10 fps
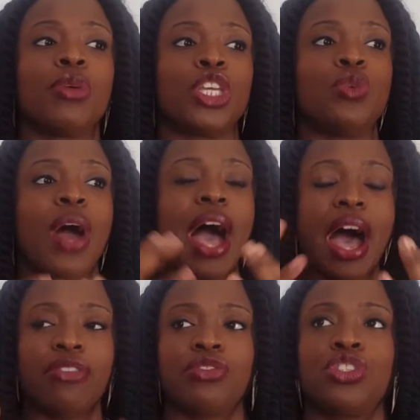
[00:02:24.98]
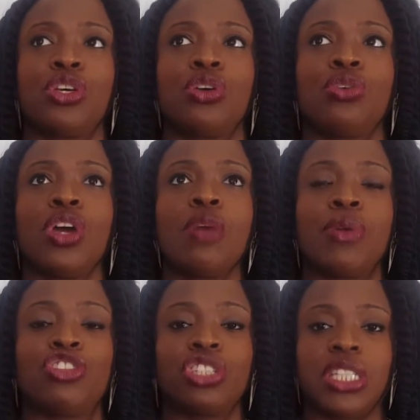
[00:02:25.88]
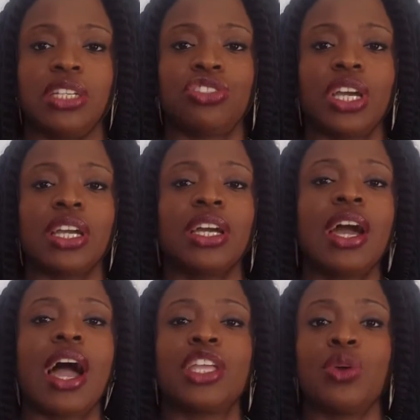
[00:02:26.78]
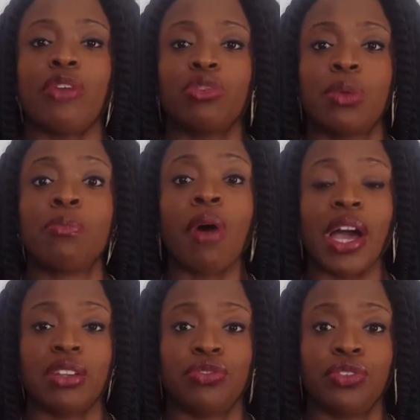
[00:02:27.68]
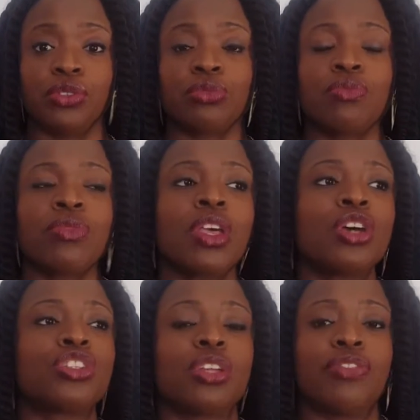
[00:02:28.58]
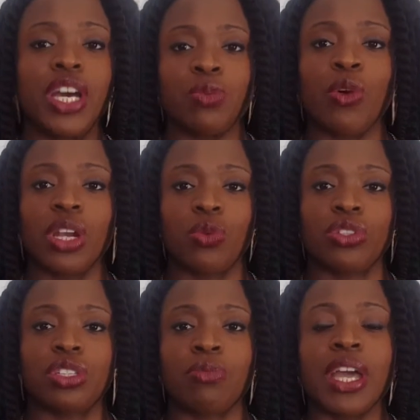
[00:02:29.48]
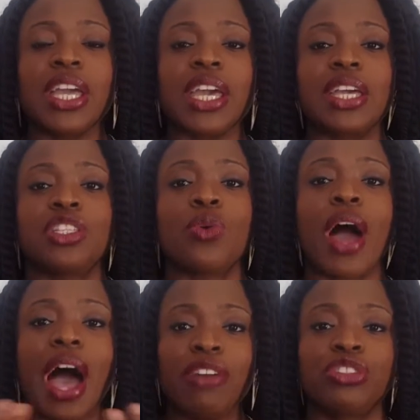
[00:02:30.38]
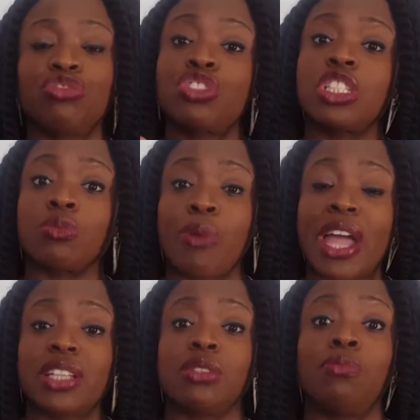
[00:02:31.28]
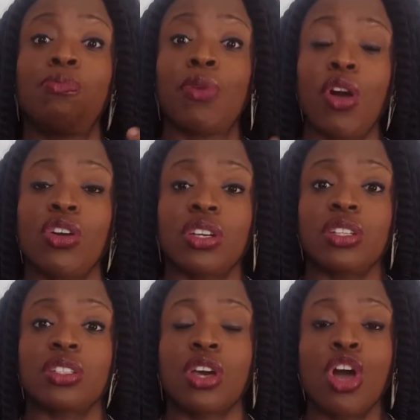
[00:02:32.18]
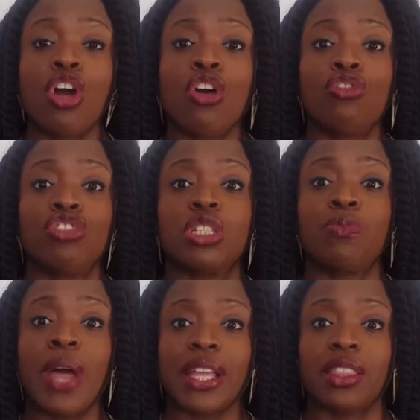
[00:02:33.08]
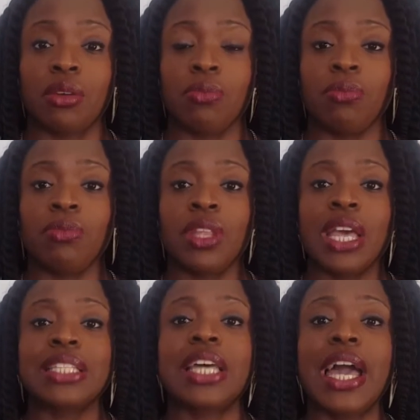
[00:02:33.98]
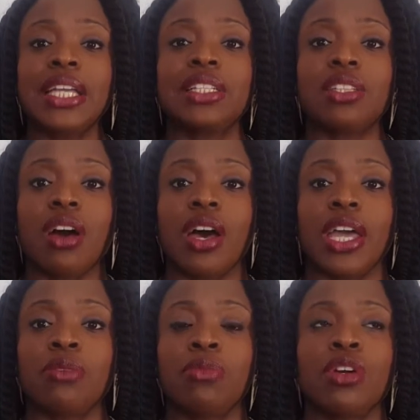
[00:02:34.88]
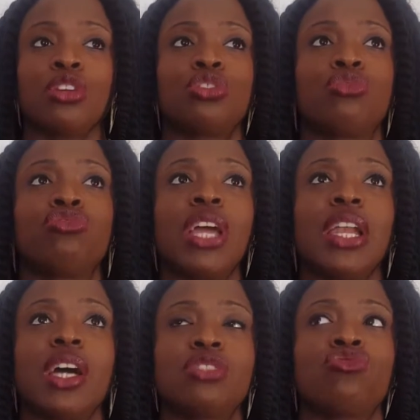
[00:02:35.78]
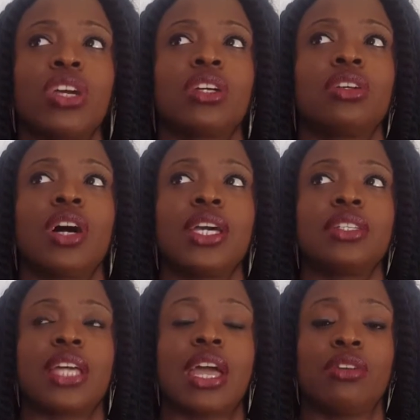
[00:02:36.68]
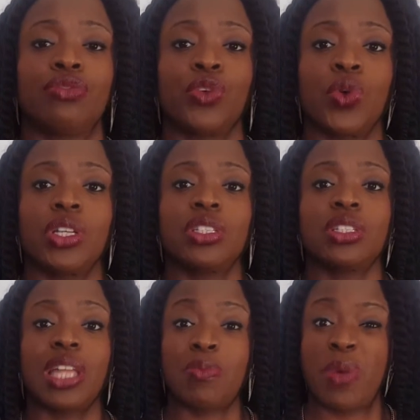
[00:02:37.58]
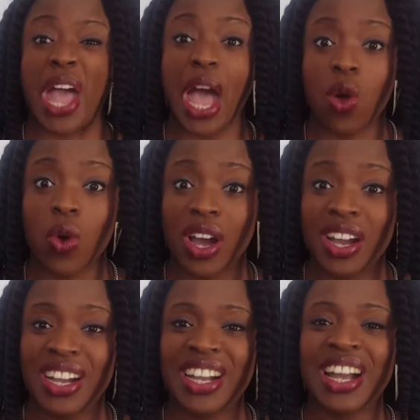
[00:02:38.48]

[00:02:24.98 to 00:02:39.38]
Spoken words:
But you have to be strategic and you have to be mindful. So the first point I want to make is you have to respect bloggers. Respect them. Take the time to realize and recognize their influence, their power,